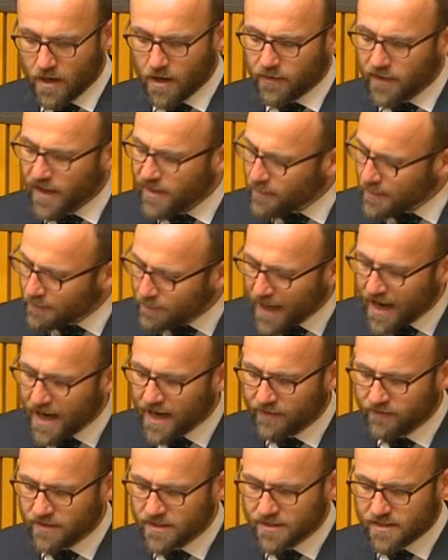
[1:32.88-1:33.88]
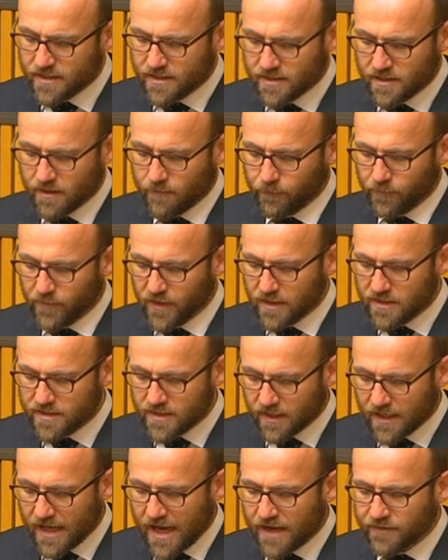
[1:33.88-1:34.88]
They've been part of a system that has
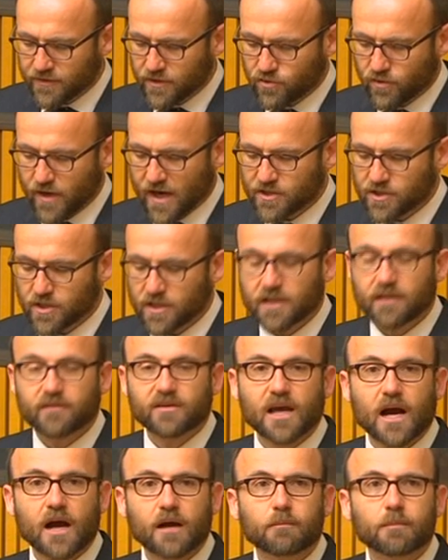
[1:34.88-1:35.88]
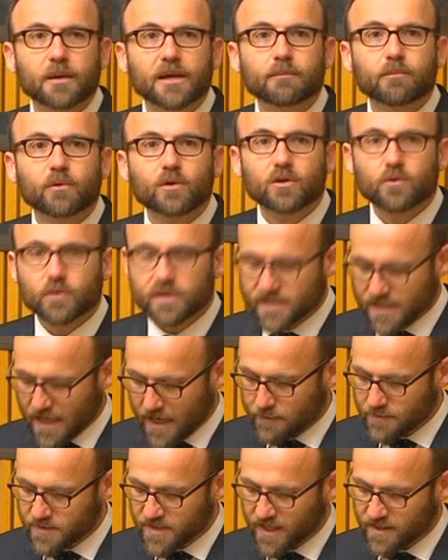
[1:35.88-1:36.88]
allowed the tragedy of young people who are
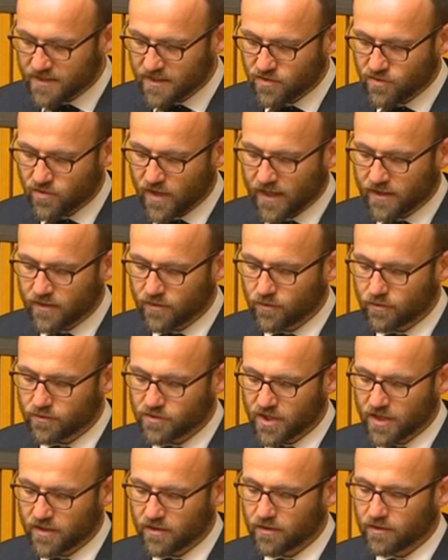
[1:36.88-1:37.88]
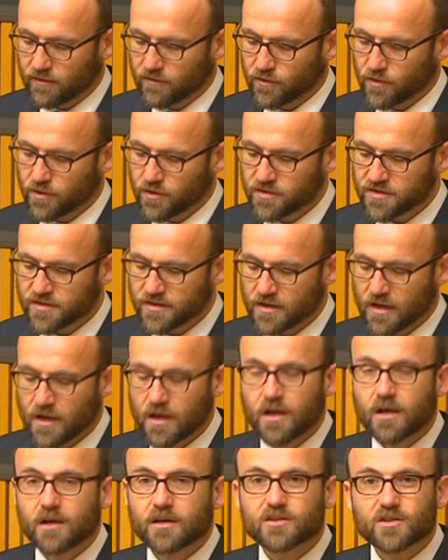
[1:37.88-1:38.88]
same-sex attracted or gender diverse
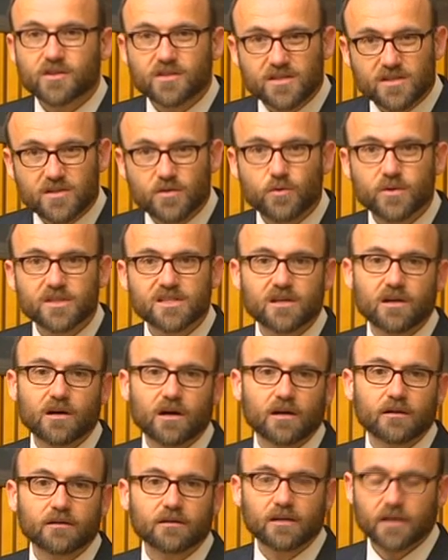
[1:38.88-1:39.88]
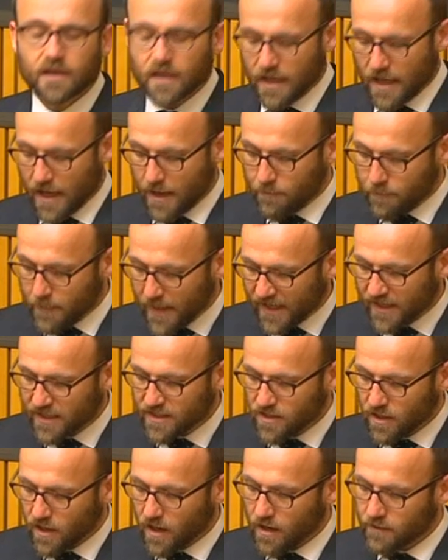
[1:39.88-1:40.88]
to suicide at
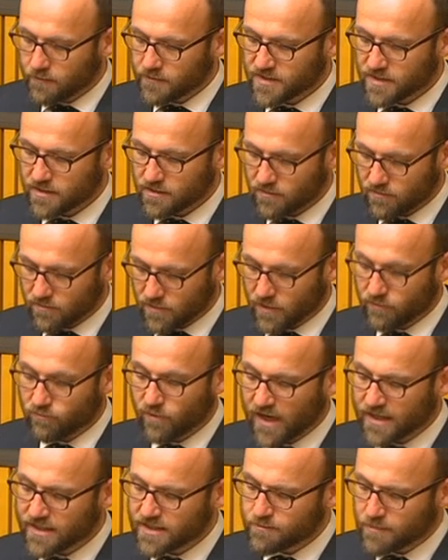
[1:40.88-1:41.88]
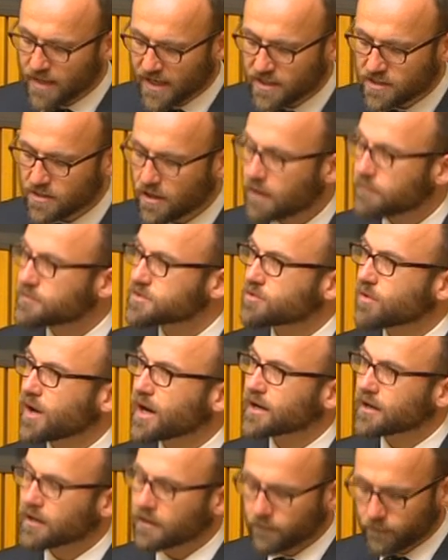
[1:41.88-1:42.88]
rates many times
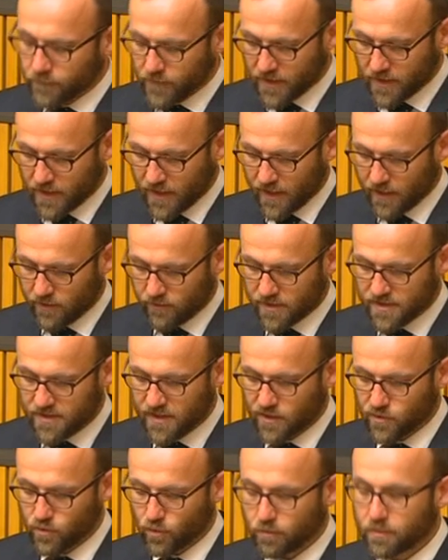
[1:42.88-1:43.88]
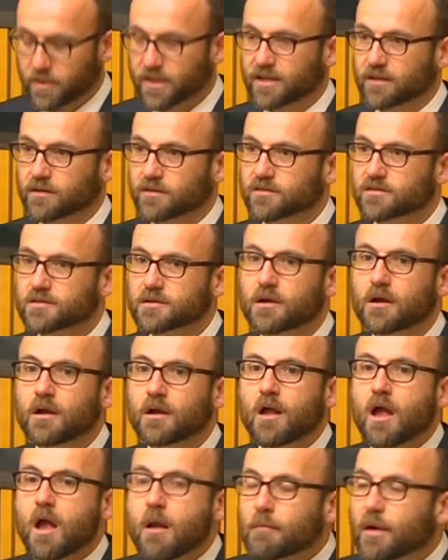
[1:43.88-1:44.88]
greater than their heterosexual peers.
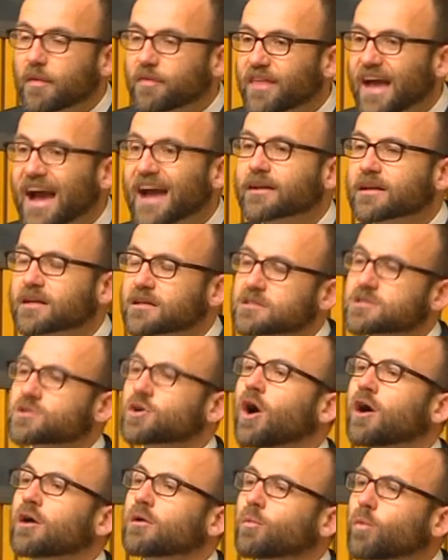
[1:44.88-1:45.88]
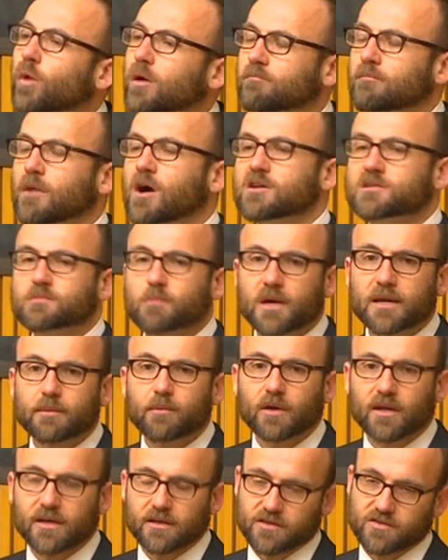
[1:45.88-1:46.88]
But that is not what most
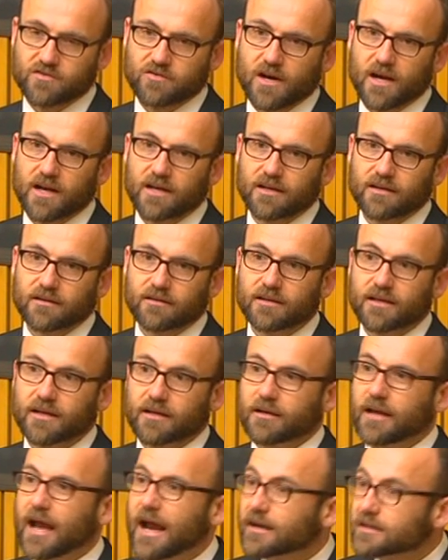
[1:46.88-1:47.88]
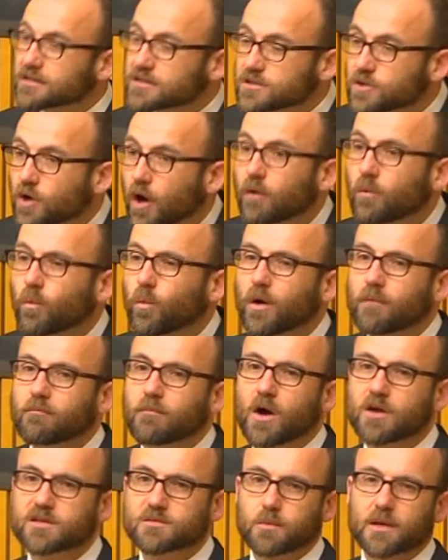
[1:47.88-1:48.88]
people in Australia think, and it's not what
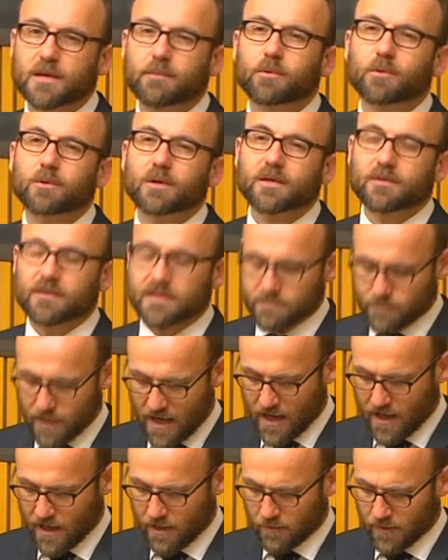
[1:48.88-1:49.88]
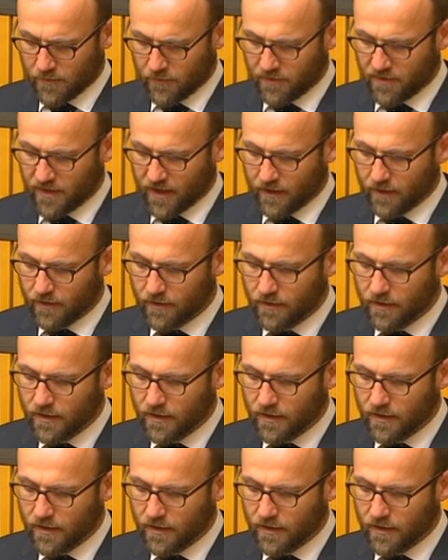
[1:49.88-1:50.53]
most people in this parliament think.